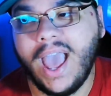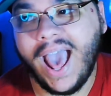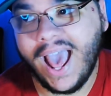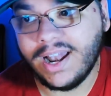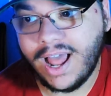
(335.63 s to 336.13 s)

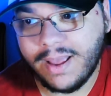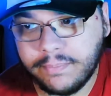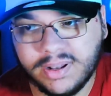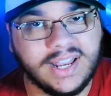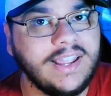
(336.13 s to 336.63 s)
And I
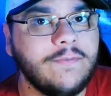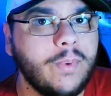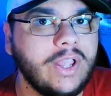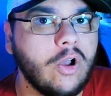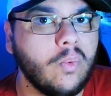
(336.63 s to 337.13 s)
believe
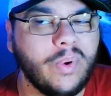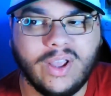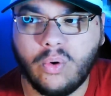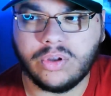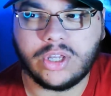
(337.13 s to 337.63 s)
we we
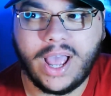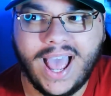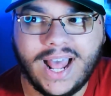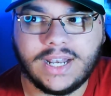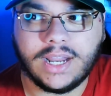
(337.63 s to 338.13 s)
also
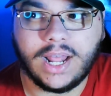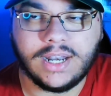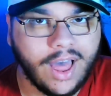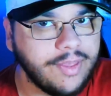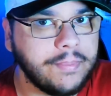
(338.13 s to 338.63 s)
had
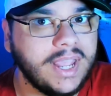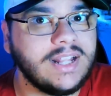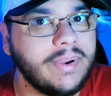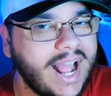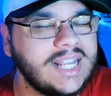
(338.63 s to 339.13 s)
another pick
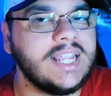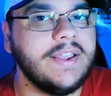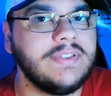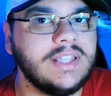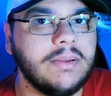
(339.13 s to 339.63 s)
that we had to
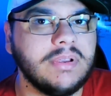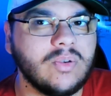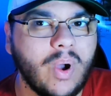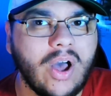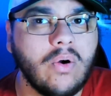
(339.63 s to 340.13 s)
give to them
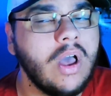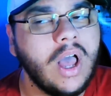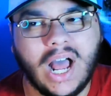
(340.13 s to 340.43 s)
as well.